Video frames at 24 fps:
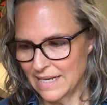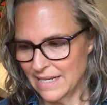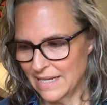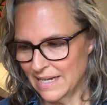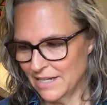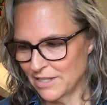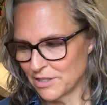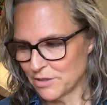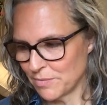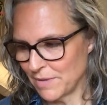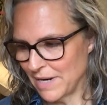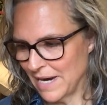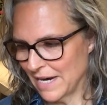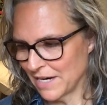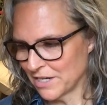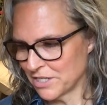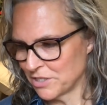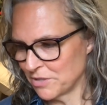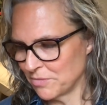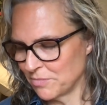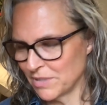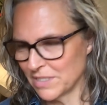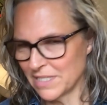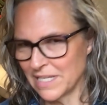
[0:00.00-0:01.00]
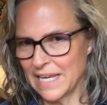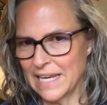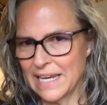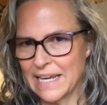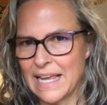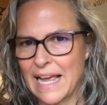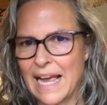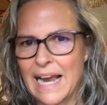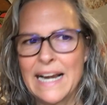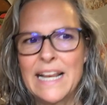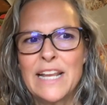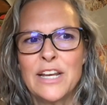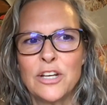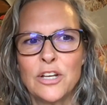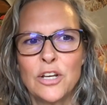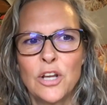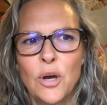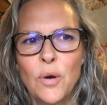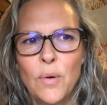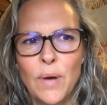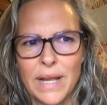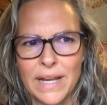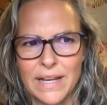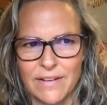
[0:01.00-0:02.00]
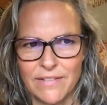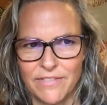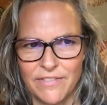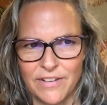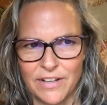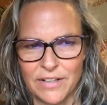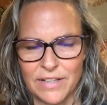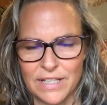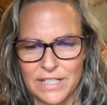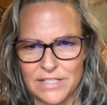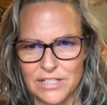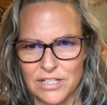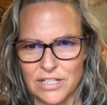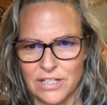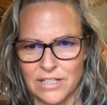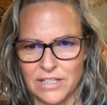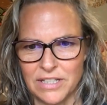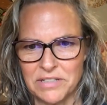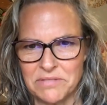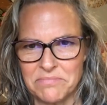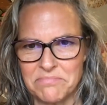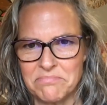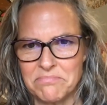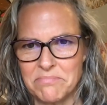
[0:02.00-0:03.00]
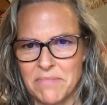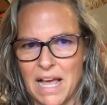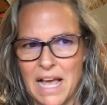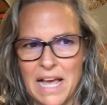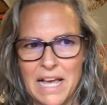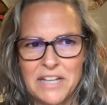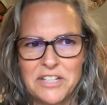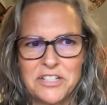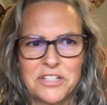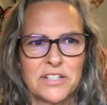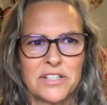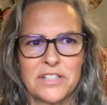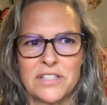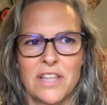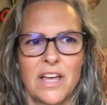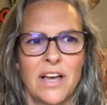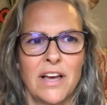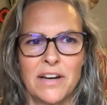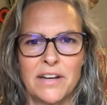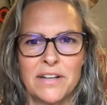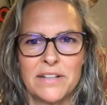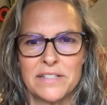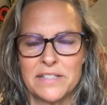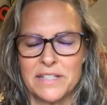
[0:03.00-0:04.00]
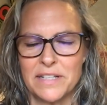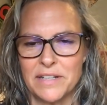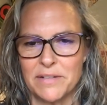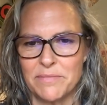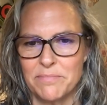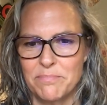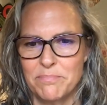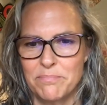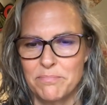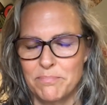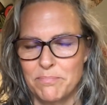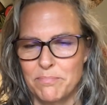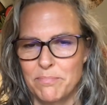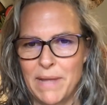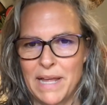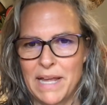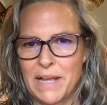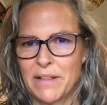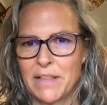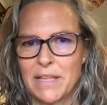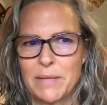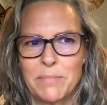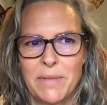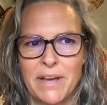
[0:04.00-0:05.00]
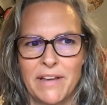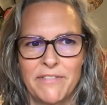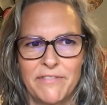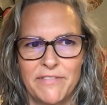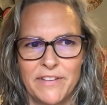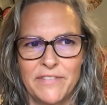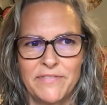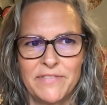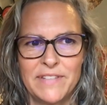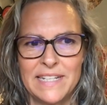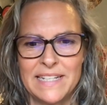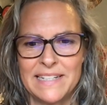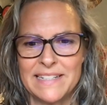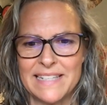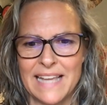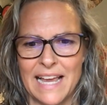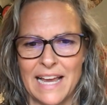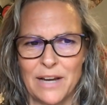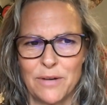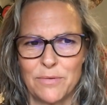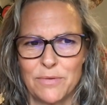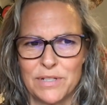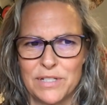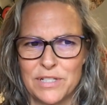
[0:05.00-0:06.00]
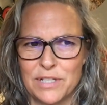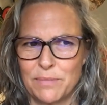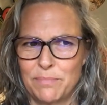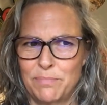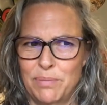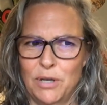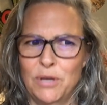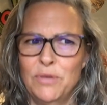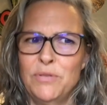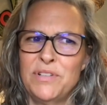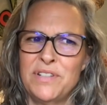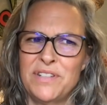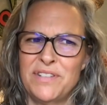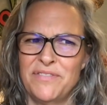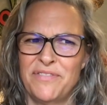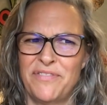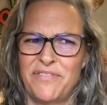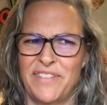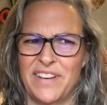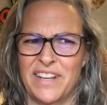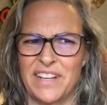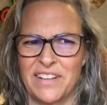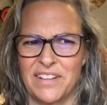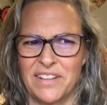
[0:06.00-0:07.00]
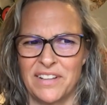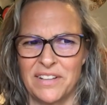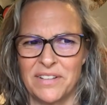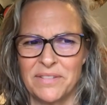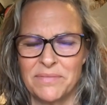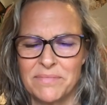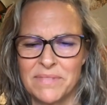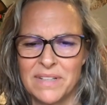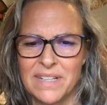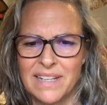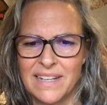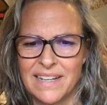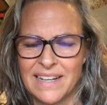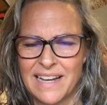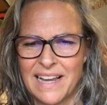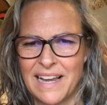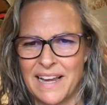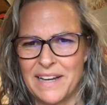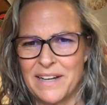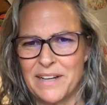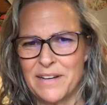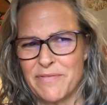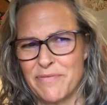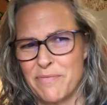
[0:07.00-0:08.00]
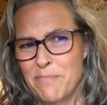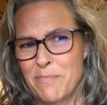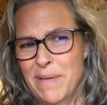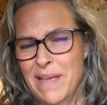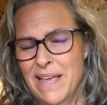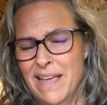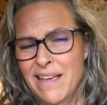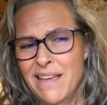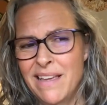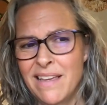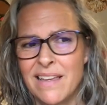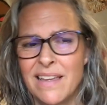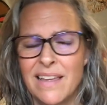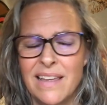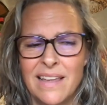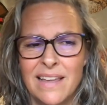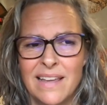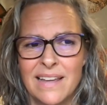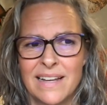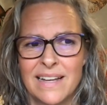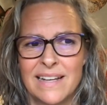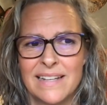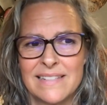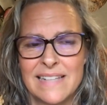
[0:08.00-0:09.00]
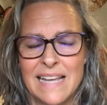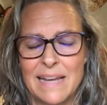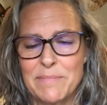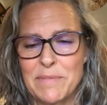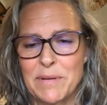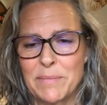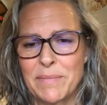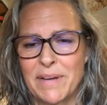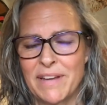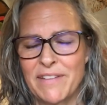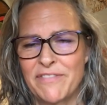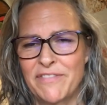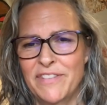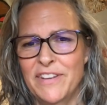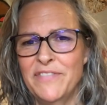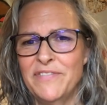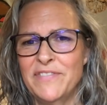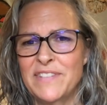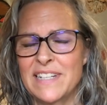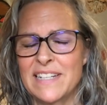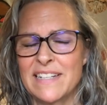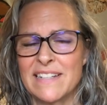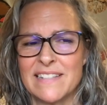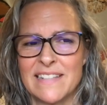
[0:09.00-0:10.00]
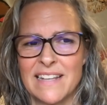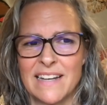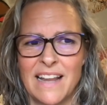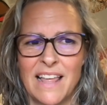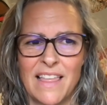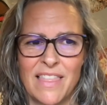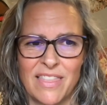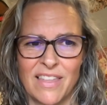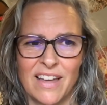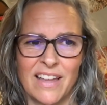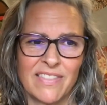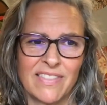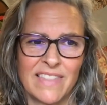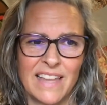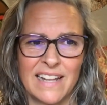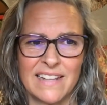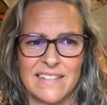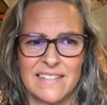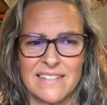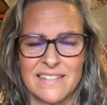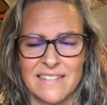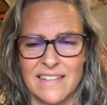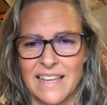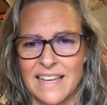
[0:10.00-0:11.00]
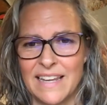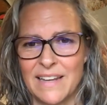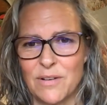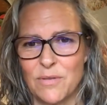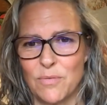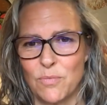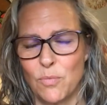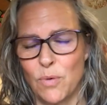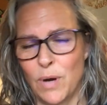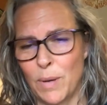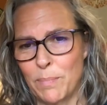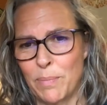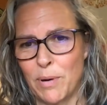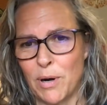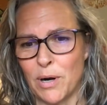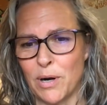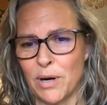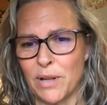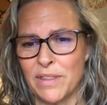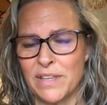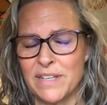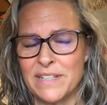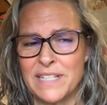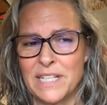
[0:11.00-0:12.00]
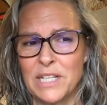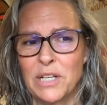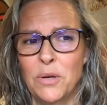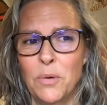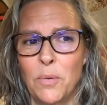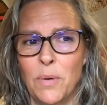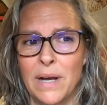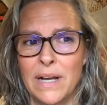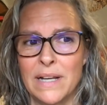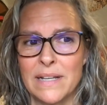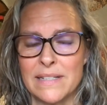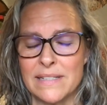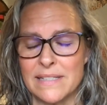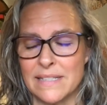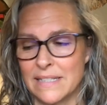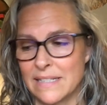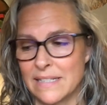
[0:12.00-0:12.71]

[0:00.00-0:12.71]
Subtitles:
his reaction was like, I didn't know I could feel this good. I just thought as a male in my 50s, I was supposed to feel kind of meh because I'm in my 50s. And I thought that's like what part of the deal was.